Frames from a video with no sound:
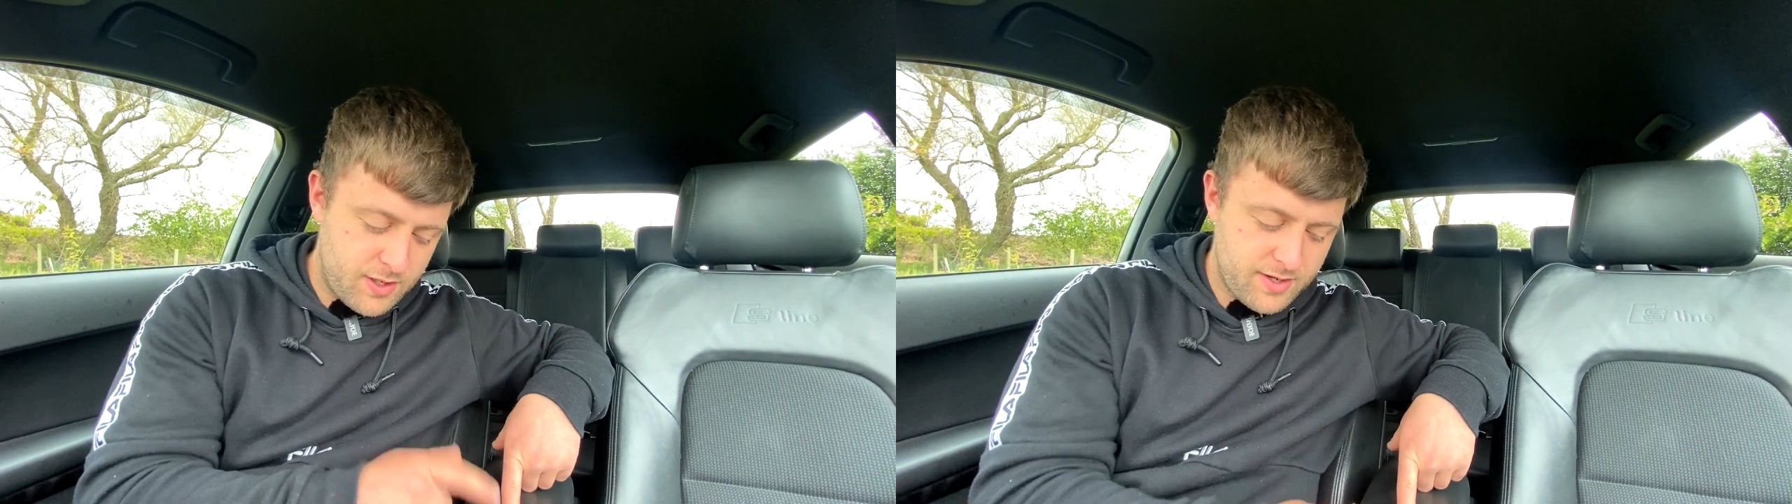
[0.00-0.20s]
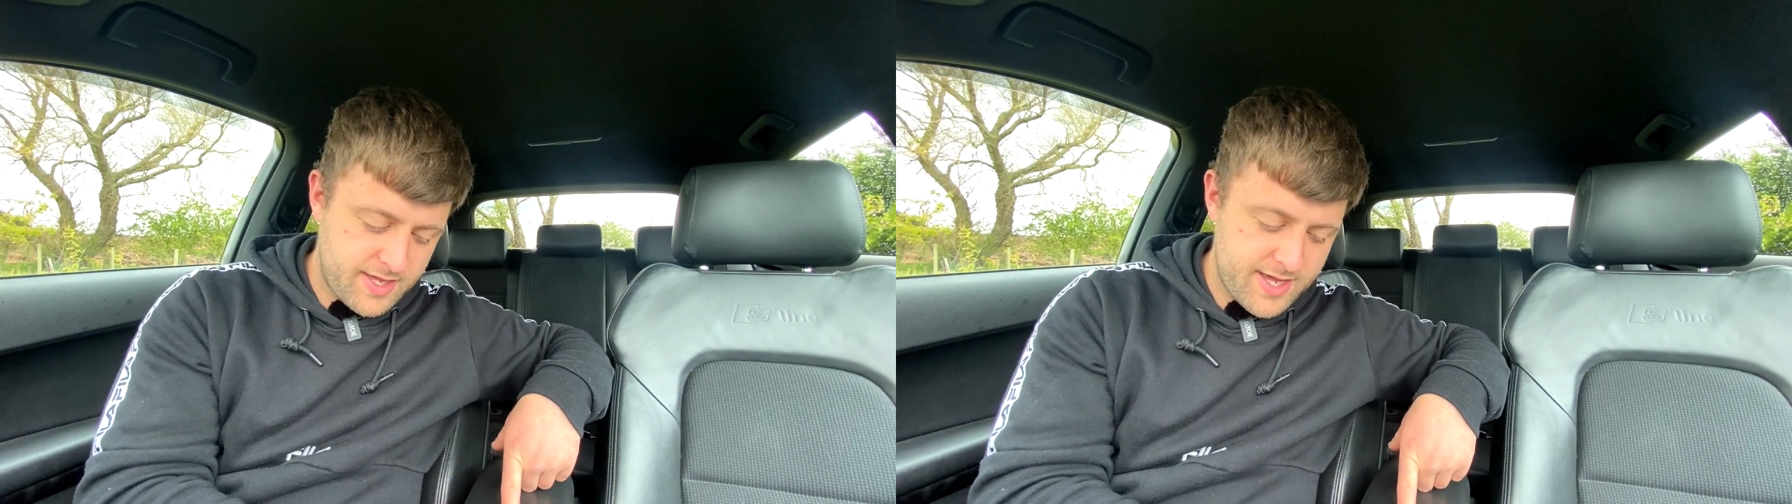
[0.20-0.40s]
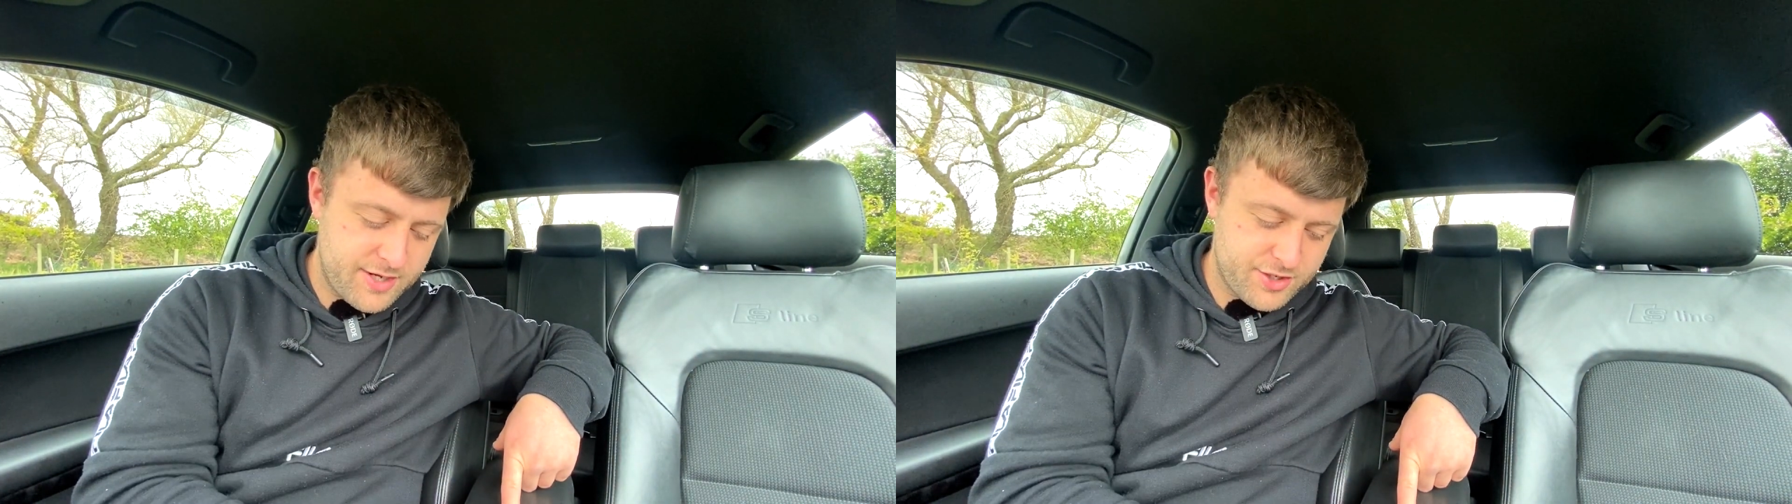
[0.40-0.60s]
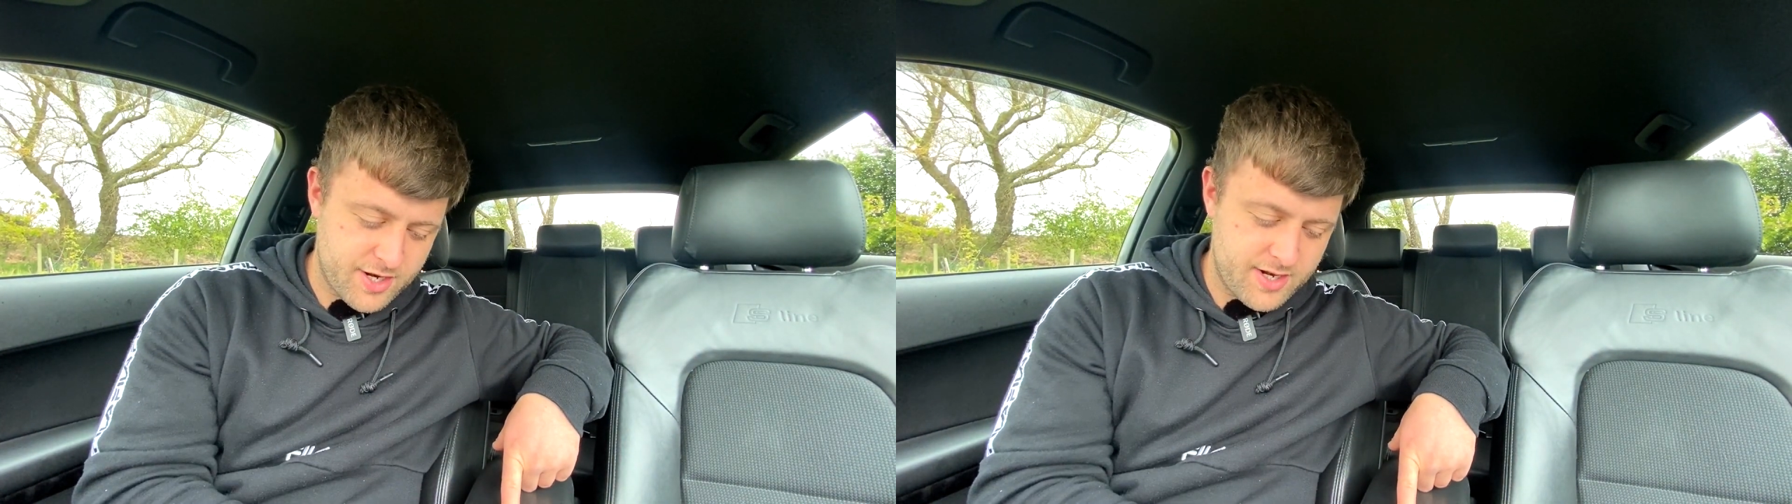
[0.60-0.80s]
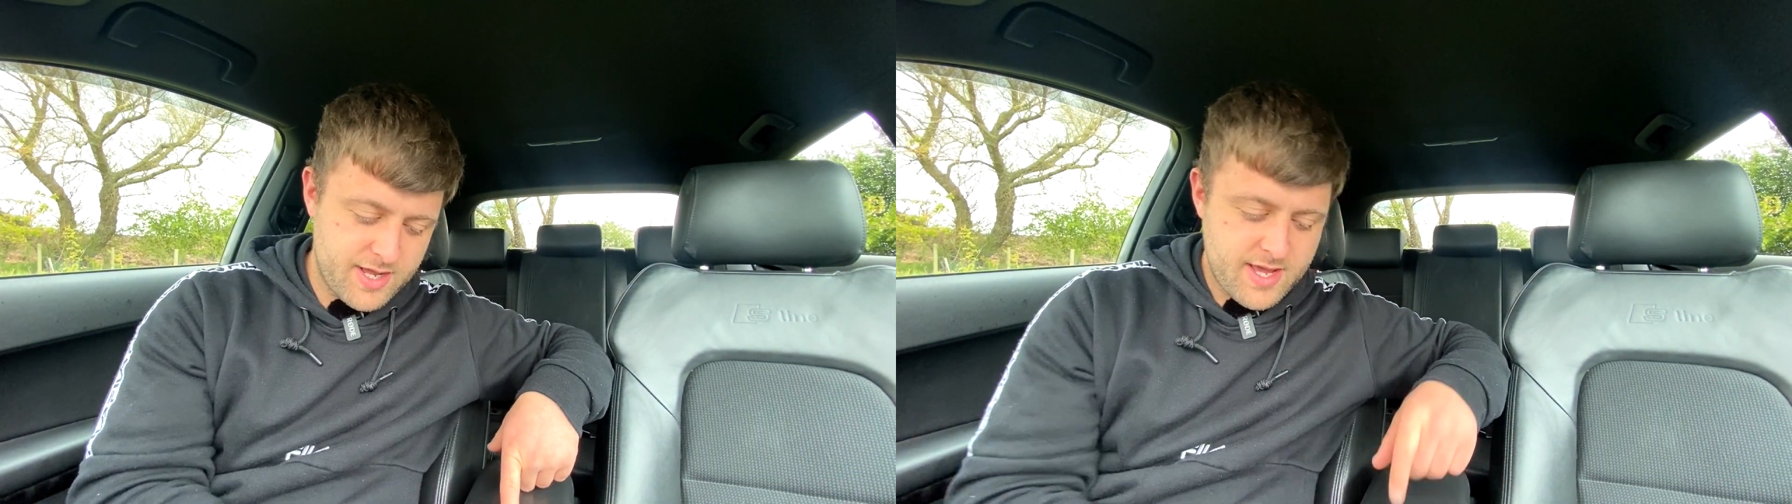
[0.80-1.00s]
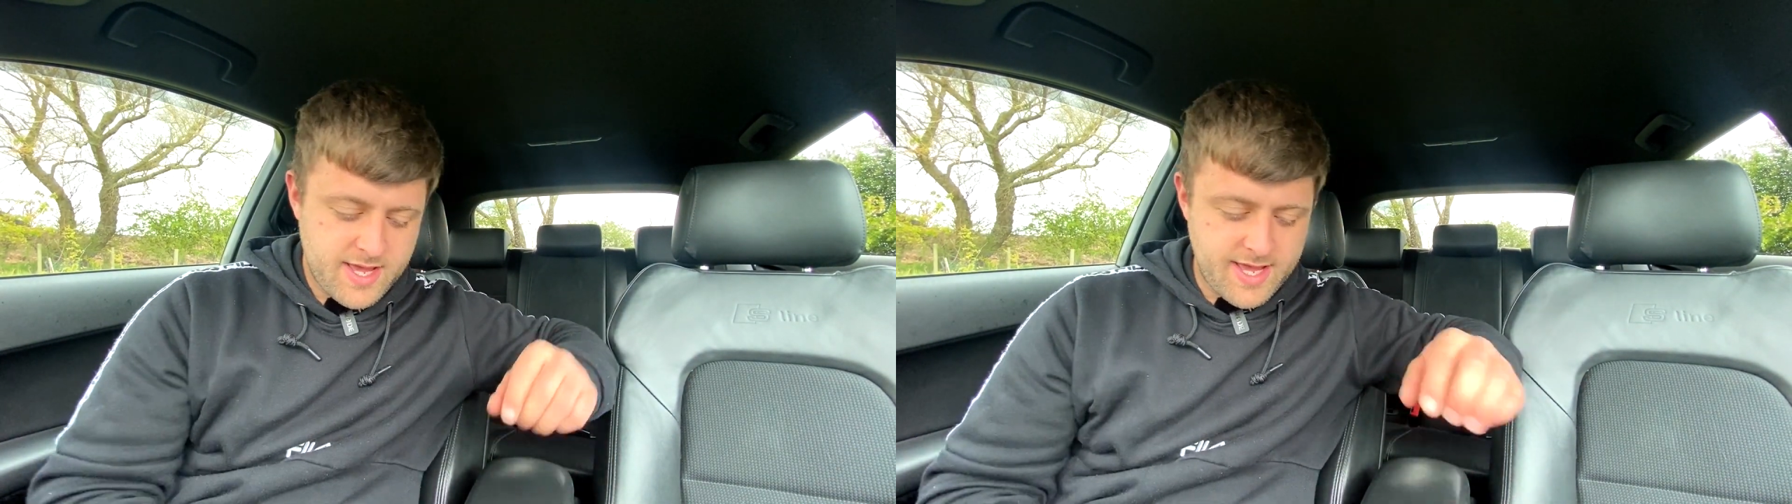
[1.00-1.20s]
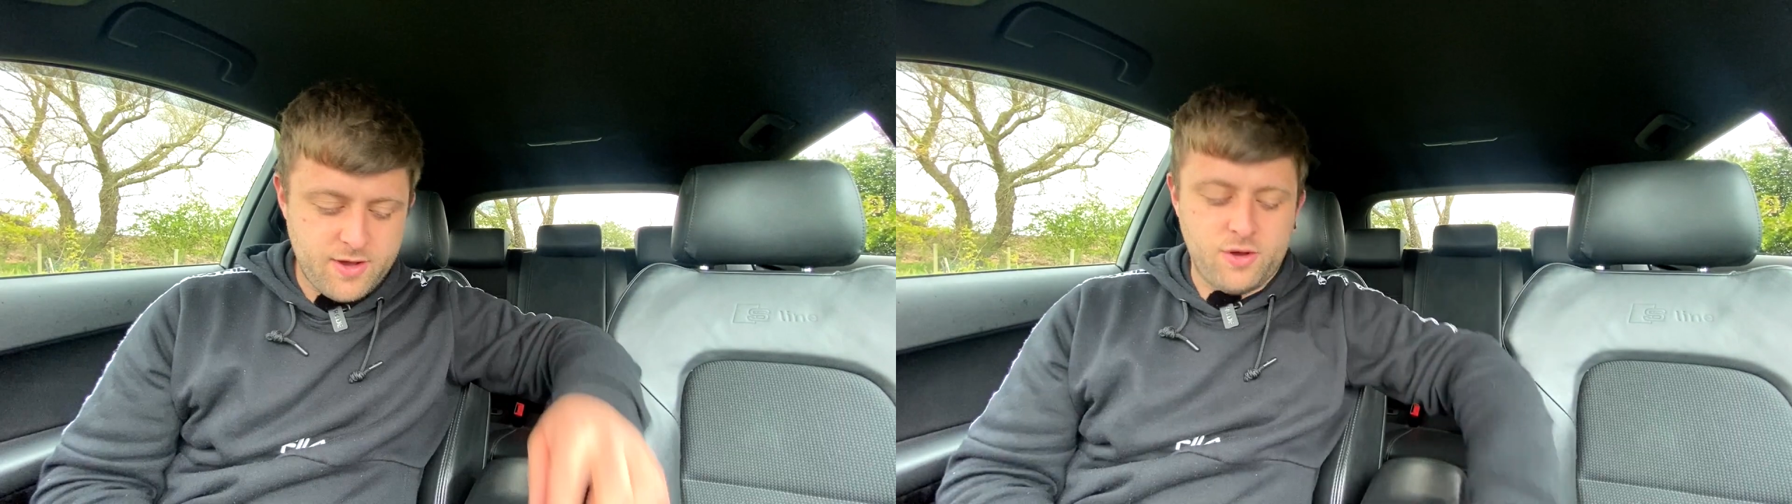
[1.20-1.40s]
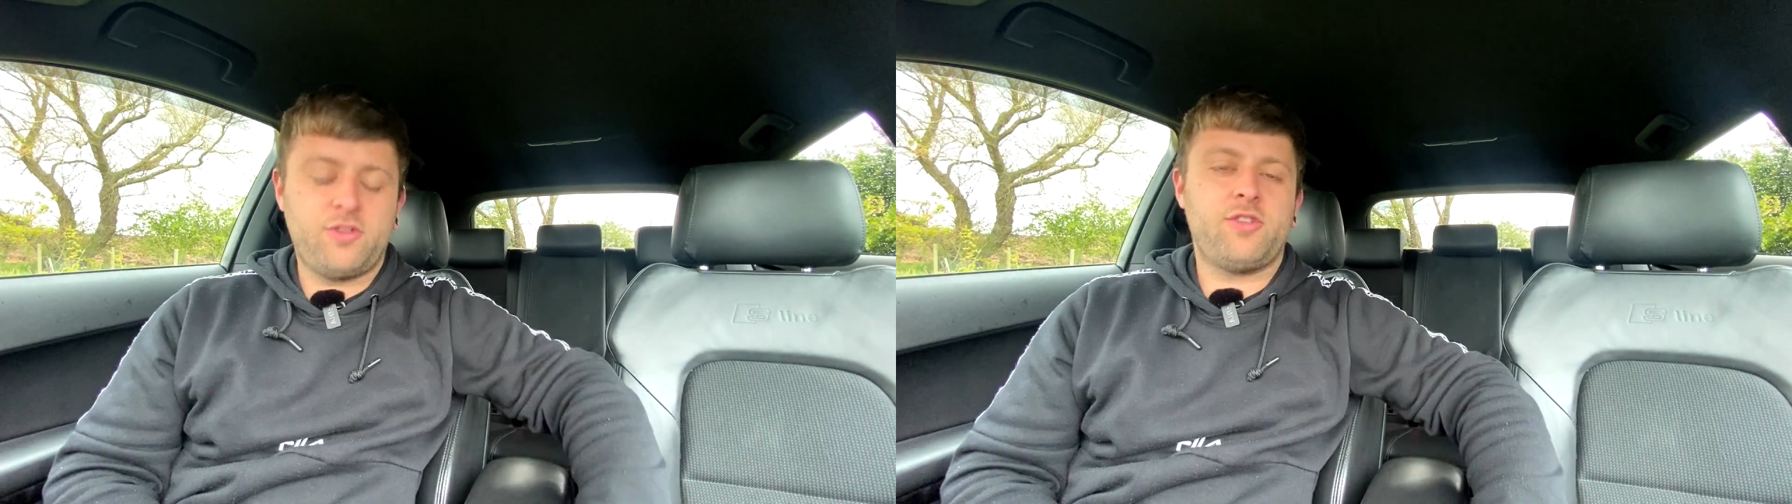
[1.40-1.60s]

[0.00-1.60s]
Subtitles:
location, it also